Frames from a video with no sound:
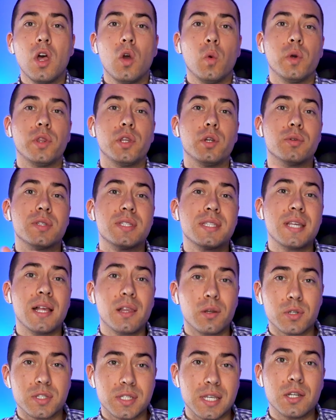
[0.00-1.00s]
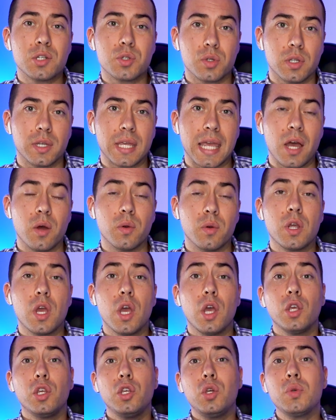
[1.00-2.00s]
with your Seller Central account
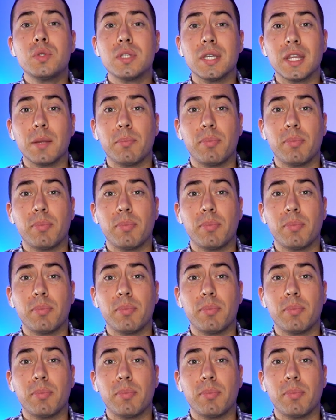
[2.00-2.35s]
using